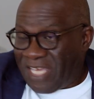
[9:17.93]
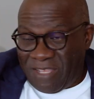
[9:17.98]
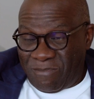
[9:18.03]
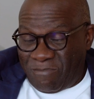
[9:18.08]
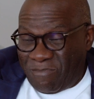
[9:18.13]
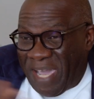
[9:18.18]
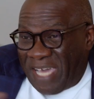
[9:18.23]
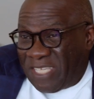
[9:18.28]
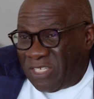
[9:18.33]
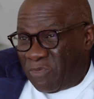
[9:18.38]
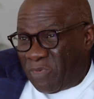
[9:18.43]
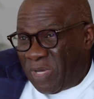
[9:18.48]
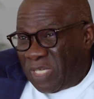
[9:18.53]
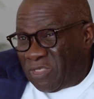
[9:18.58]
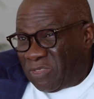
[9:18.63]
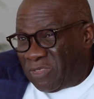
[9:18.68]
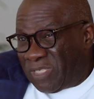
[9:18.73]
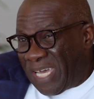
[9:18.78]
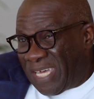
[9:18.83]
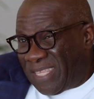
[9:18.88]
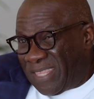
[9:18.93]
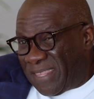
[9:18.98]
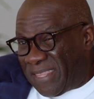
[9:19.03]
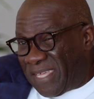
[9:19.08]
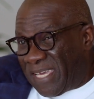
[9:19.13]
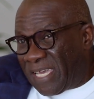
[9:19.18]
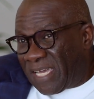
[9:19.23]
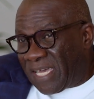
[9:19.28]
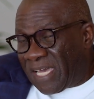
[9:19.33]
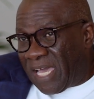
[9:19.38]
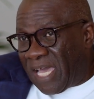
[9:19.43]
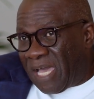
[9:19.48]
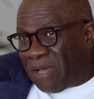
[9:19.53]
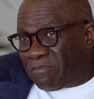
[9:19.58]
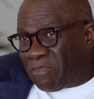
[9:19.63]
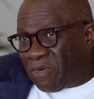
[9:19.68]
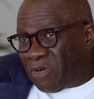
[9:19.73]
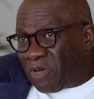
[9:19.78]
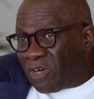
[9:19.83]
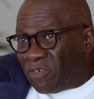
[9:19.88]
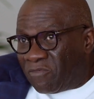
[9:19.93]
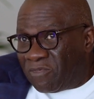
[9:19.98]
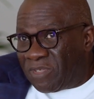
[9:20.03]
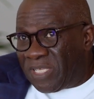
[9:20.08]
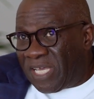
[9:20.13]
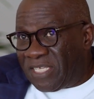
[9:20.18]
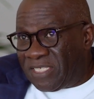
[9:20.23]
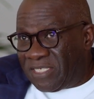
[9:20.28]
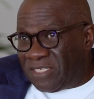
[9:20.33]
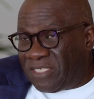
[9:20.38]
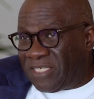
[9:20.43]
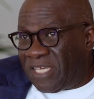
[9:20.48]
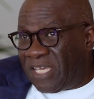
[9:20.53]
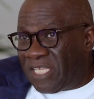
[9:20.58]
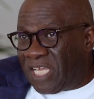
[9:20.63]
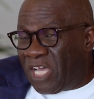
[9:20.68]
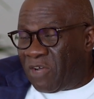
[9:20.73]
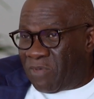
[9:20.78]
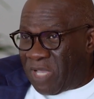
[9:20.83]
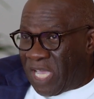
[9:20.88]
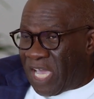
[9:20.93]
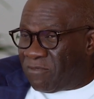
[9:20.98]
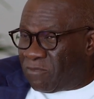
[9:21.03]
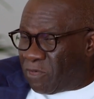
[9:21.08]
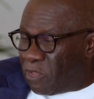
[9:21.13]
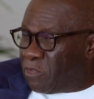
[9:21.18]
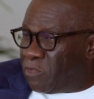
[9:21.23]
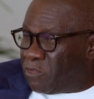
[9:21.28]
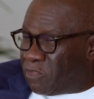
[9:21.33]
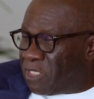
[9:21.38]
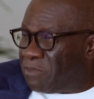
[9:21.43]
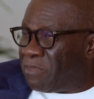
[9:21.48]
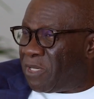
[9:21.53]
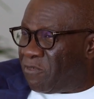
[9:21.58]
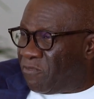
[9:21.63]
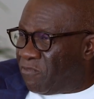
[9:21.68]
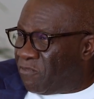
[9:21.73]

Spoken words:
And by the way, today I'm confident in saying that we have close to about